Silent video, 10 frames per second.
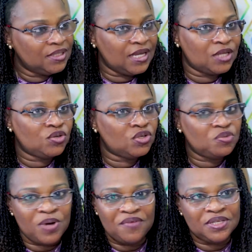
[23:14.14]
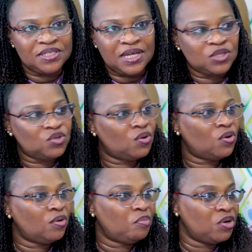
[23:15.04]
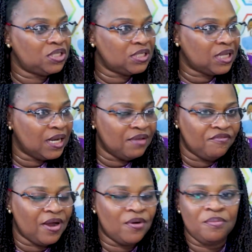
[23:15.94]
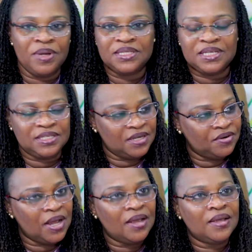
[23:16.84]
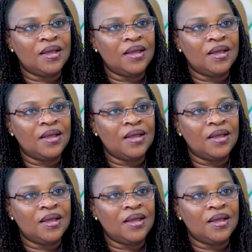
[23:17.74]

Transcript: sectors, private sector, political environment, etc.